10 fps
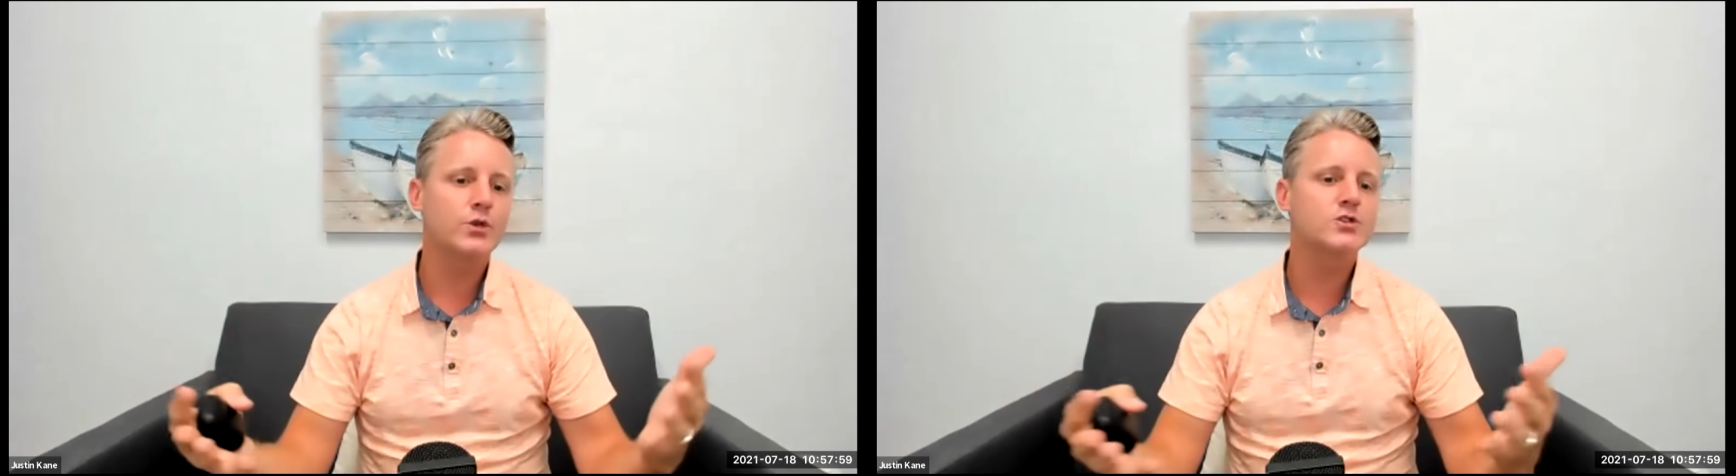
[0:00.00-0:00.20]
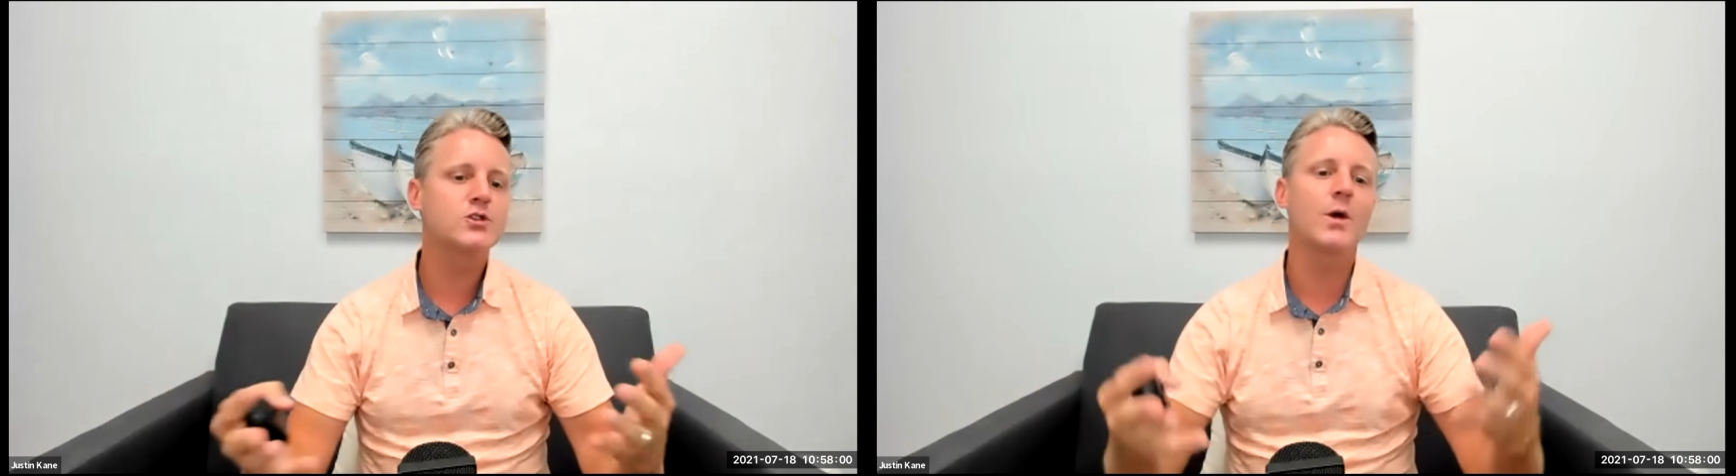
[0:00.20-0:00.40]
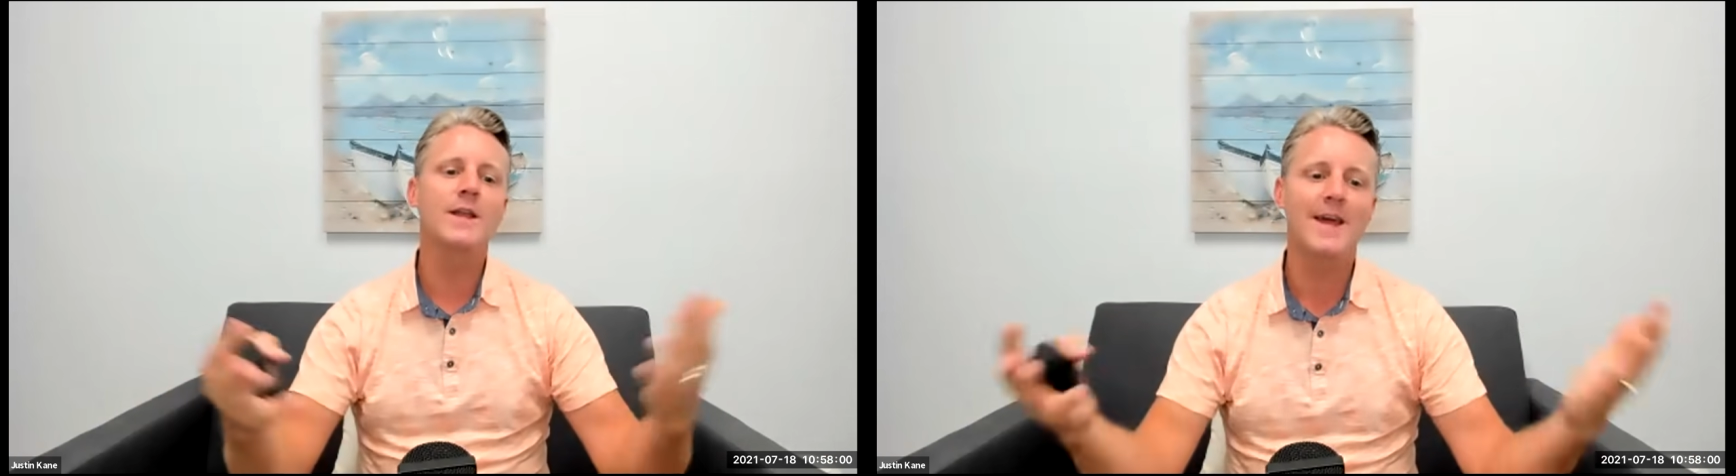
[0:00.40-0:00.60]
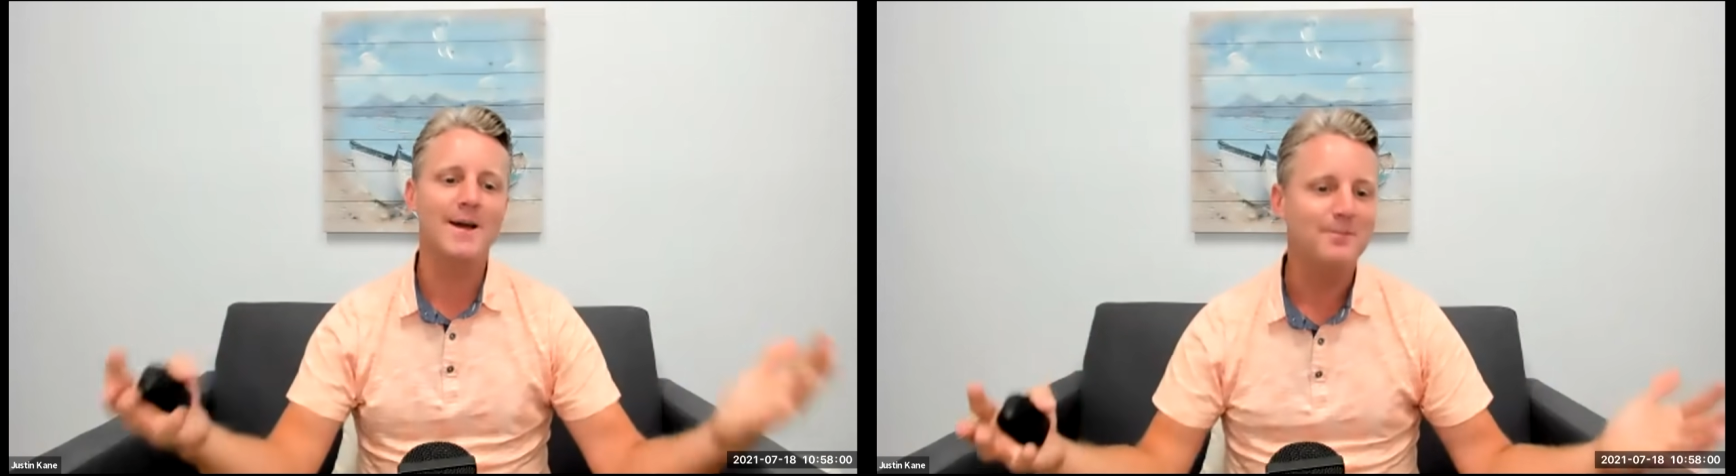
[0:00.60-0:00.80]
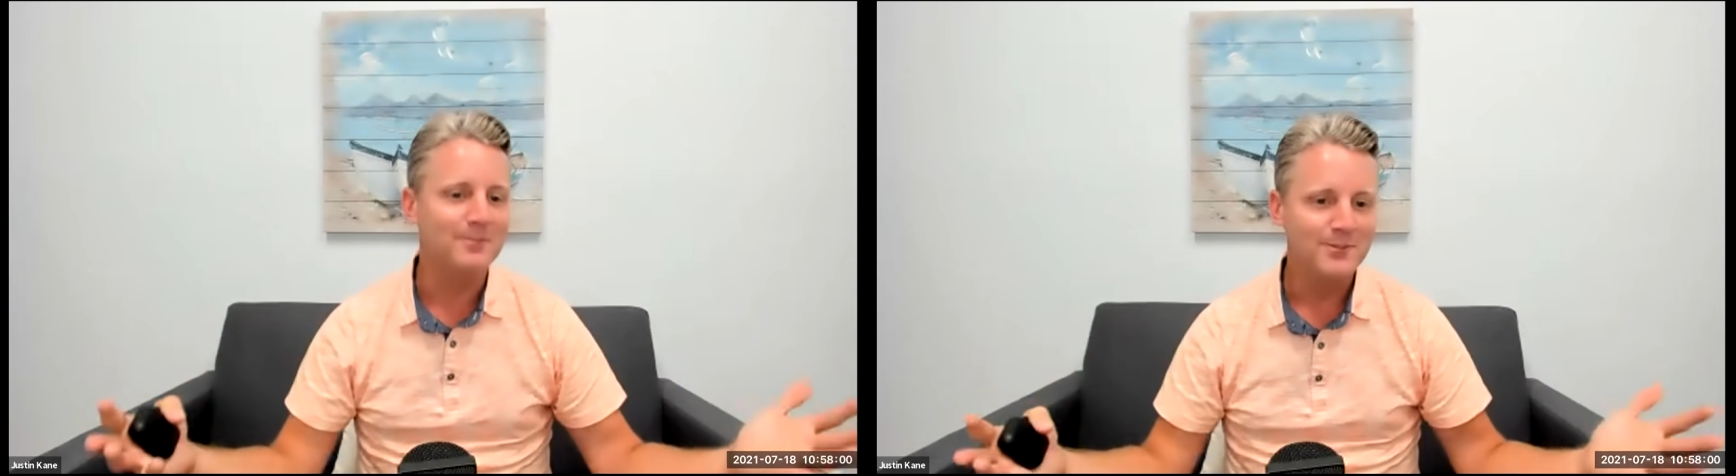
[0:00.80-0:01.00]
showing
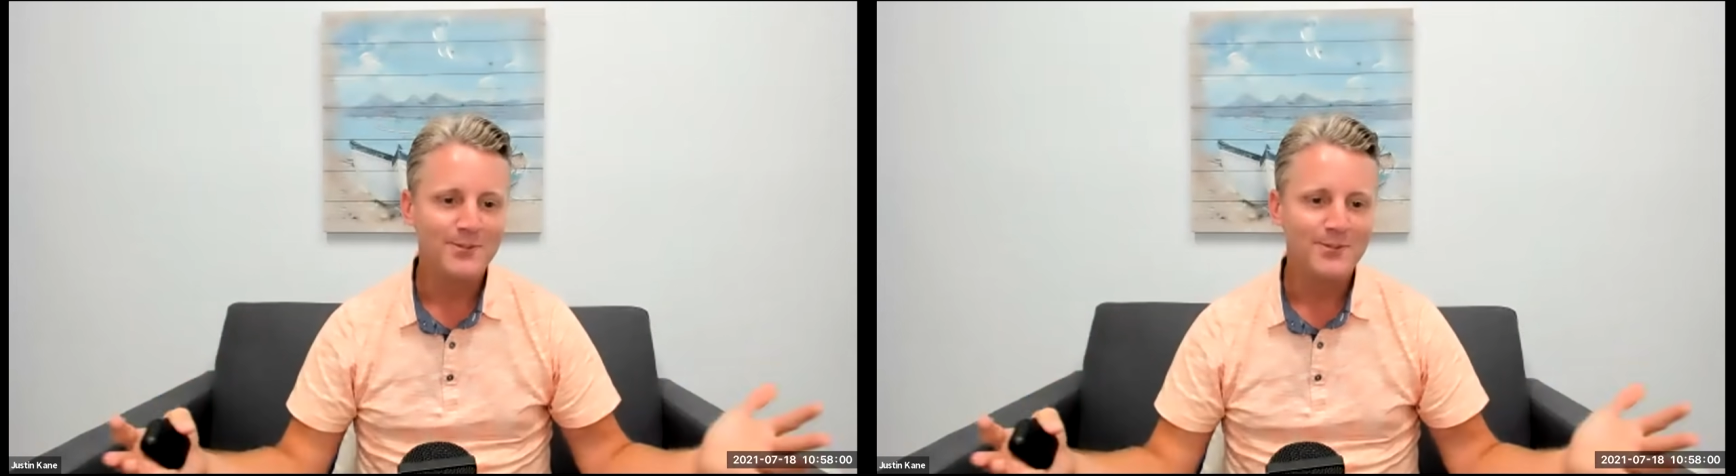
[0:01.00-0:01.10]
them,